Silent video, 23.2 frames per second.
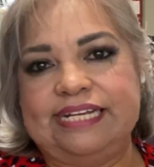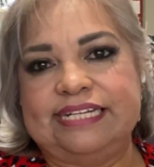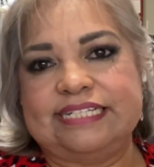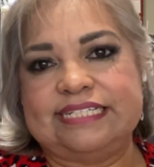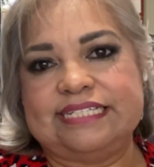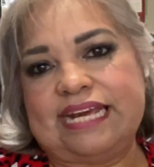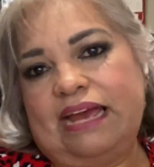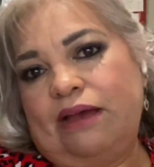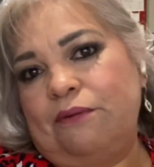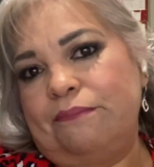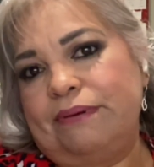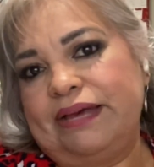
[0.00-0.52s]
it
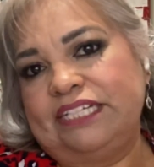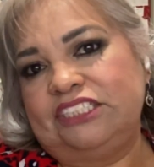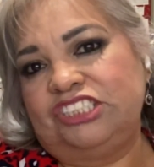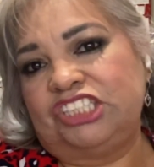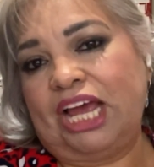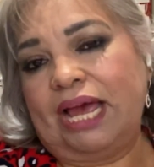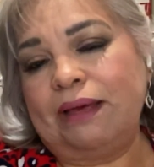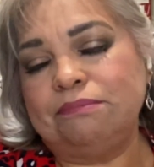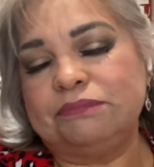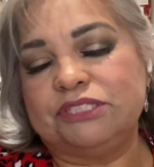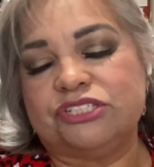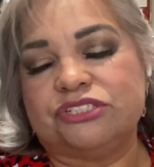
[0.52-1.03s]
down by
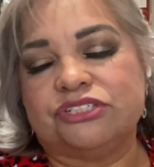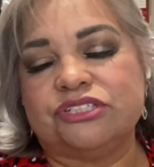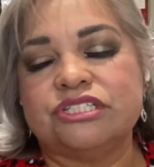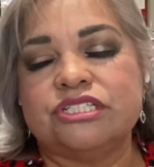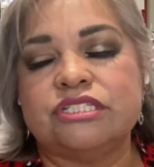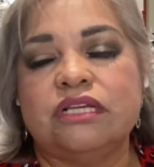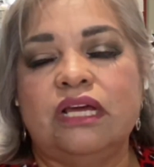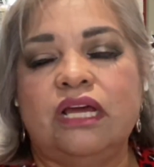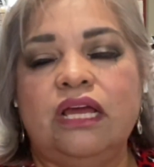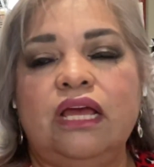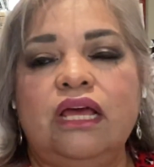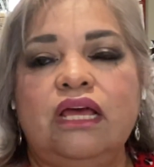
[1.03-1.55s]

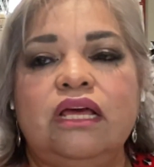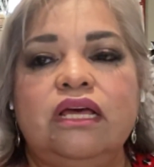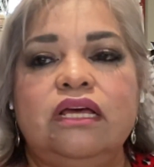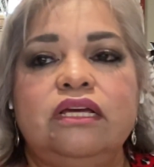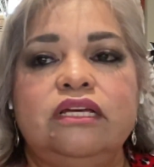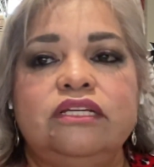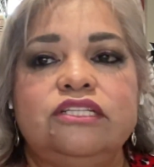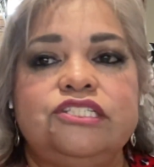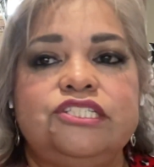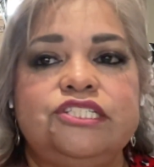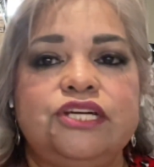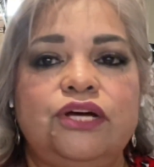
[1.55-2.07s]
chapters.
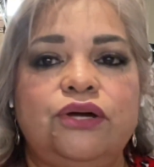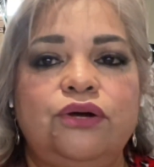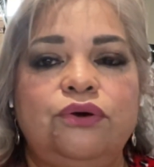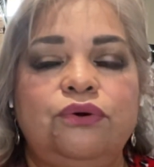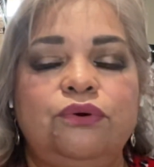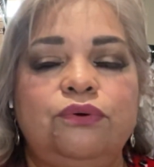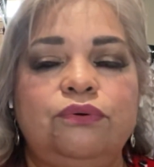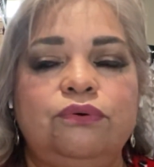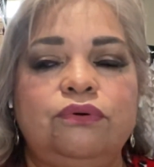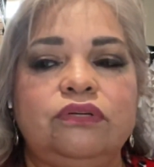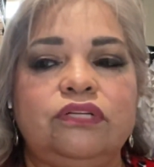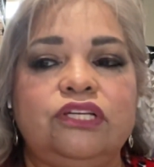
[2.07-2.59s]

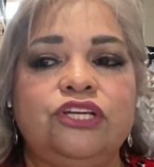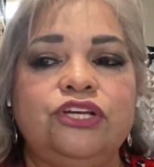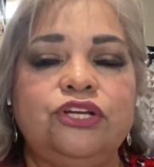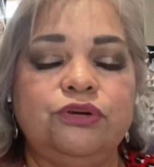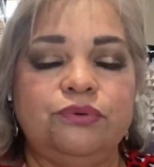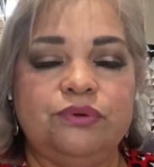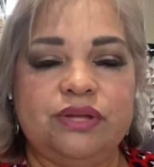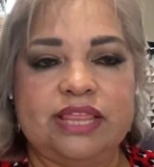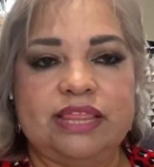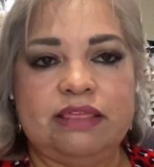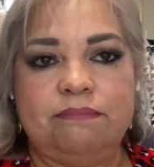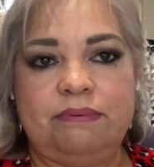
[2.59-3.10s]
So, you
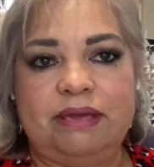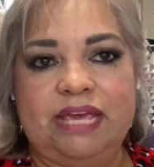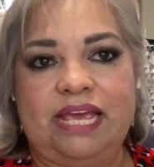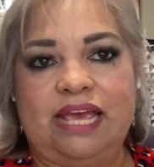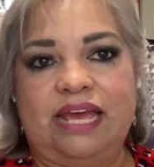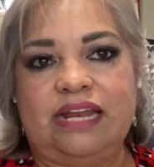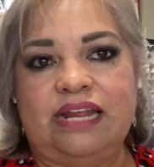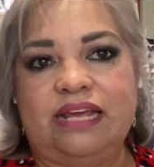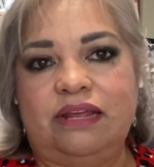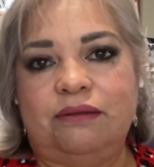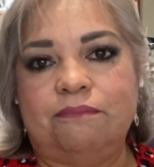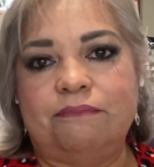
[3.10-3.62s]
know, in the
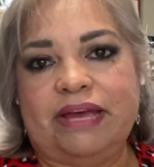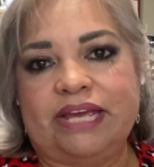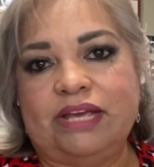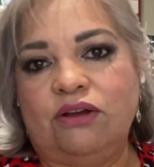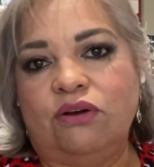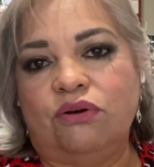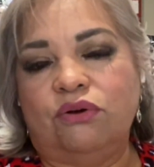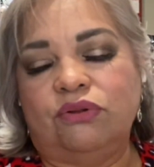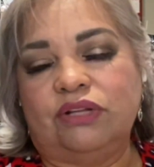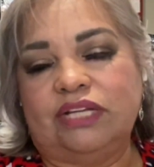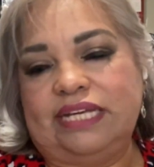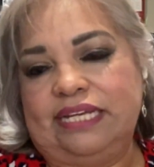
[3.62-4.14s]
beginning, my
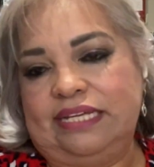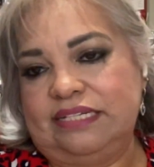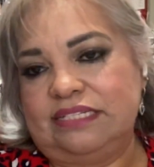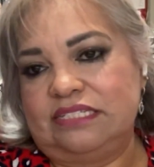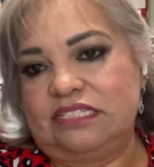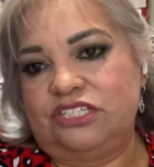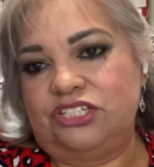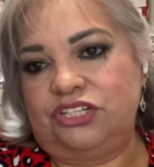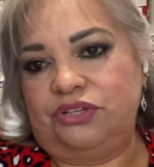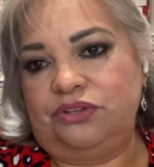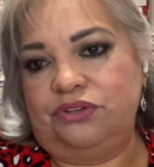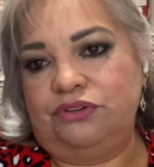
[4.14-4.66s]
goal
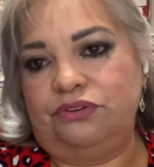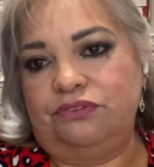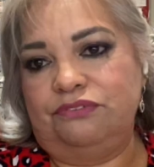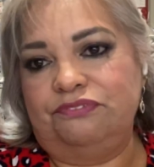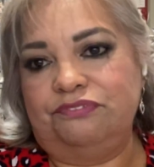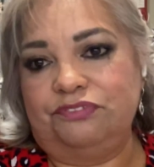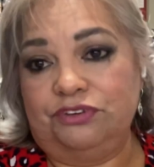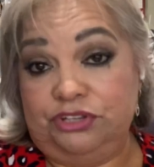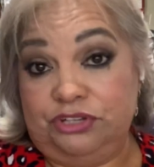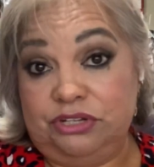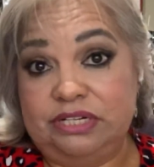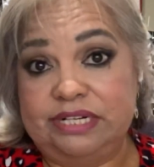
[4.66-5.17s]
is
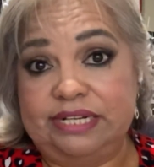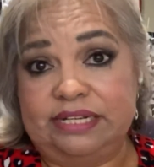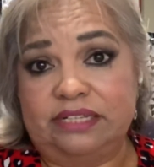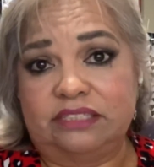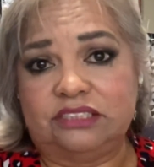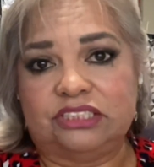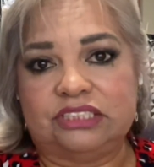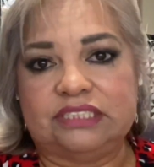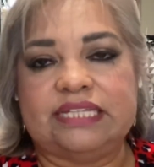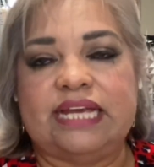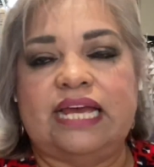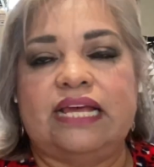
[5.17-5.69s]
for you to
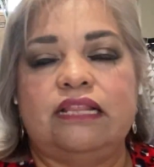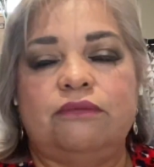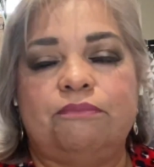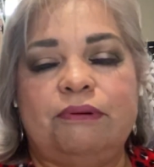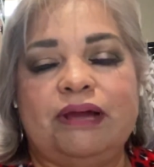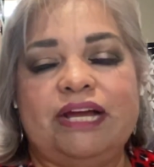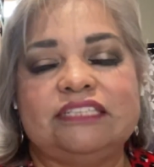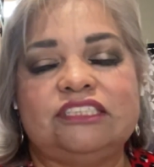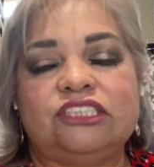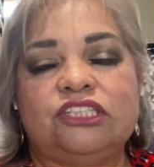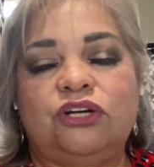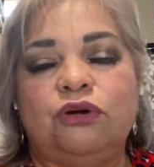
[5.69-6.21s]
understand the
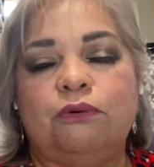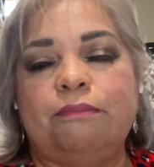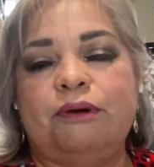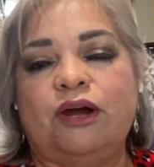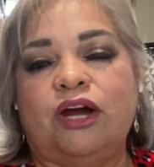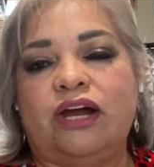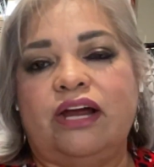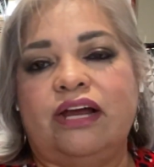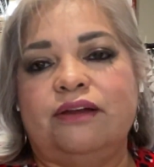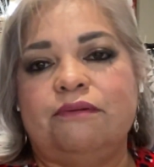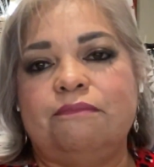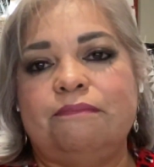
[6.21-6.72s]
practical
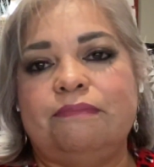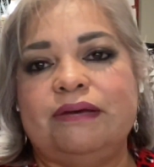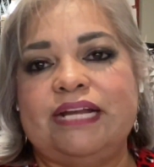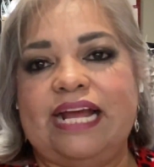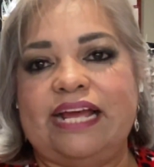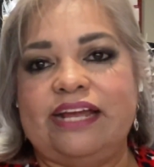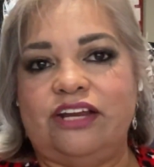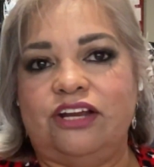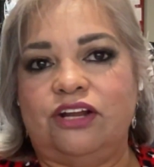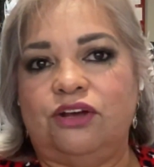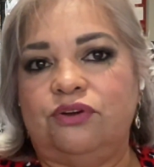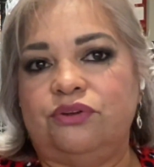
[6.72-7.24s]
part, but
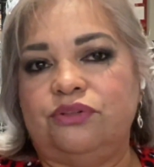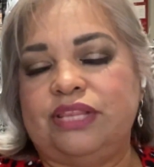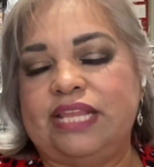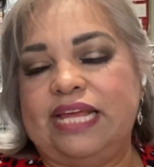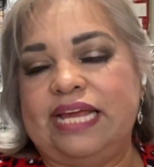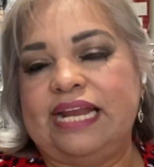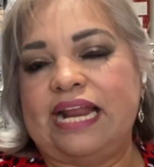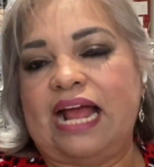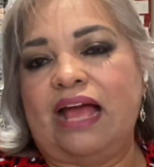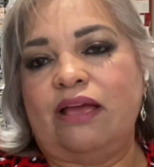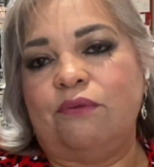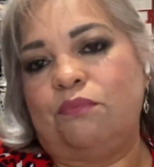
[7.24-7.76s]
I know
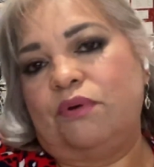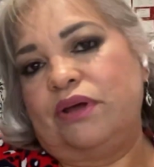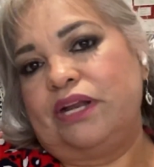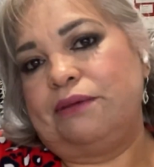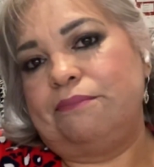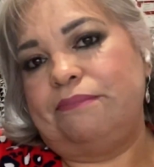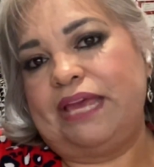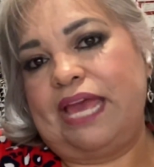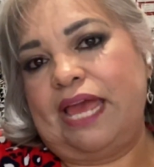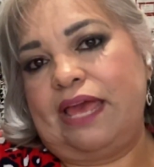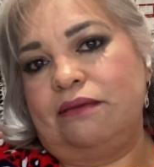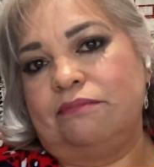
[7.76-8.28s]
that I want to
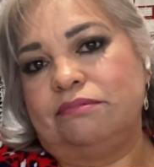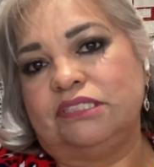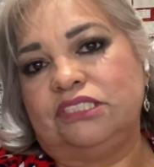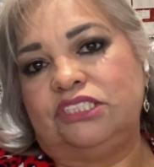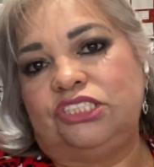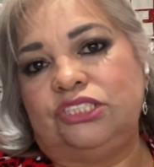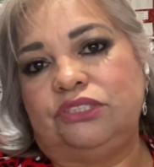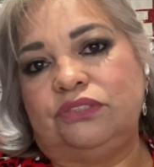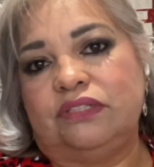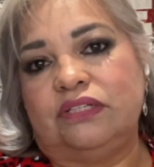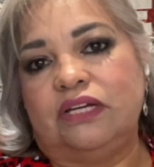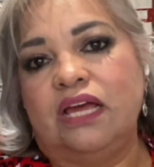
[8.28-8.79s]
be able
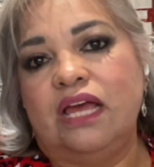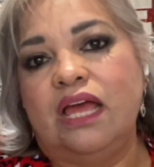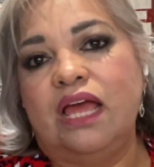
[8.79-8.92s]
to